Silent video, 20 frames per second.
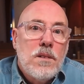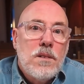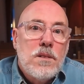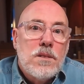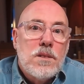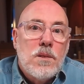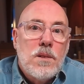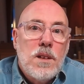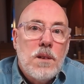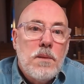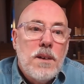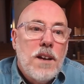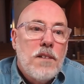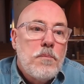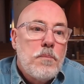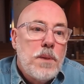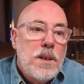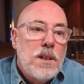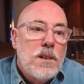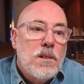So here we
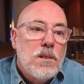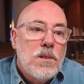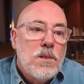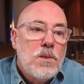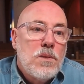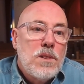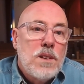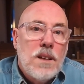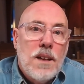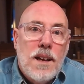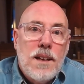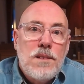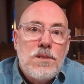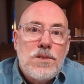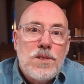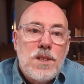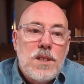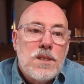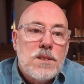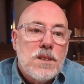have Peter who denied
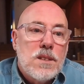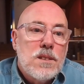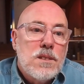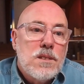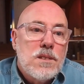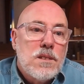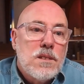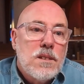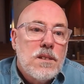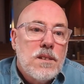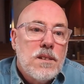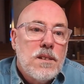Jesus,